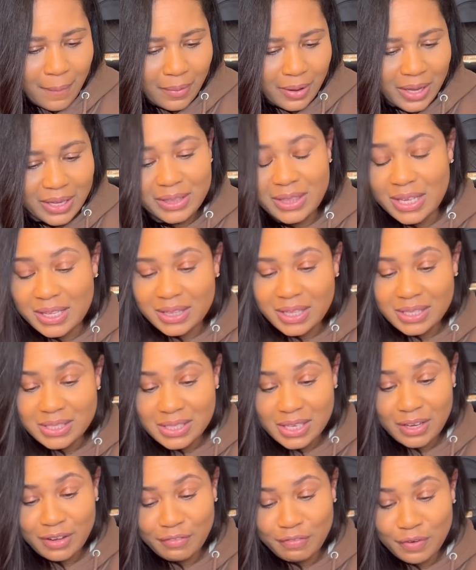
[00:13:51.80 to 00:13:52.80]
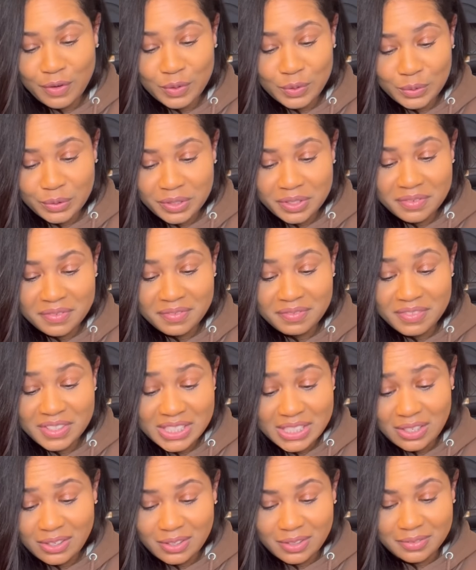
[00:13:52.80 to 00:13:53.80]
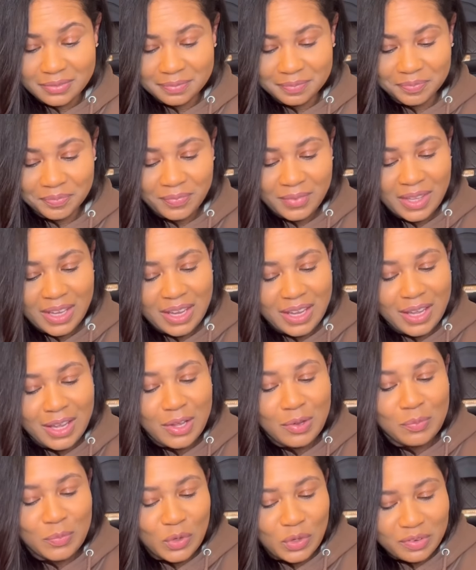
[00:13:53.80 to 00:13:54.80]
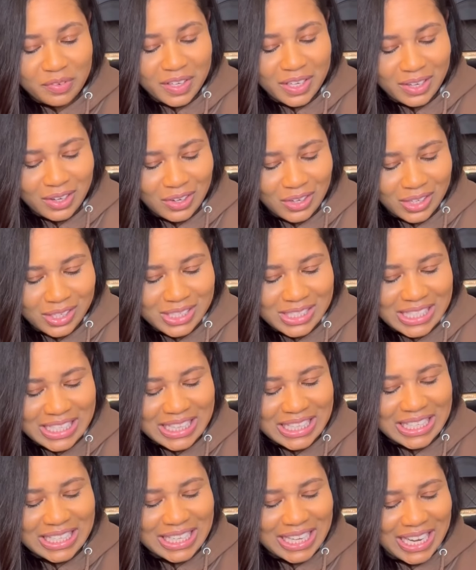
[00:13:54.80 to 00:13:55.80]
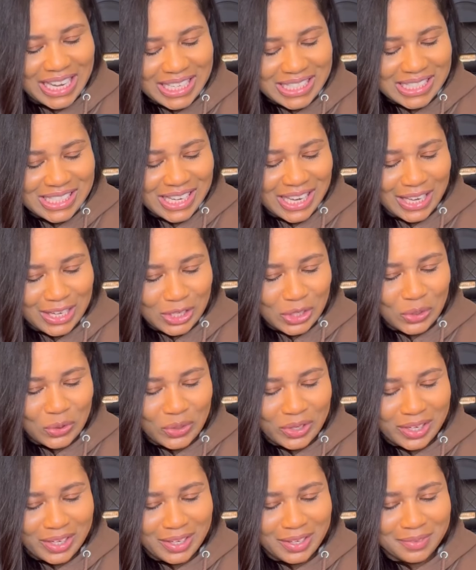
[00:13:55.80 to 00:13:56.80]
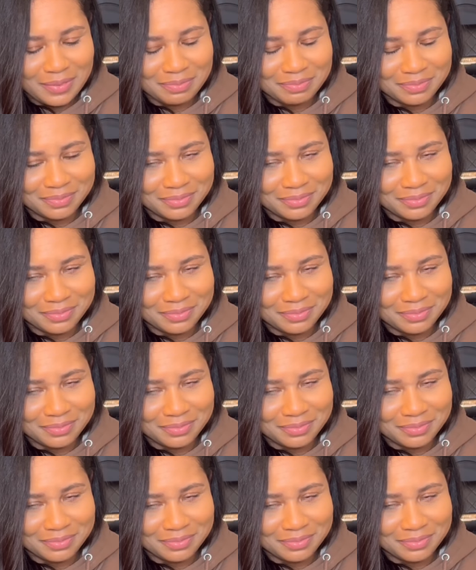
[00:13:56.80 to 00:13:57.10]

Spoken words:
I think that's it for Louis Vuitton. Moving on to the last category,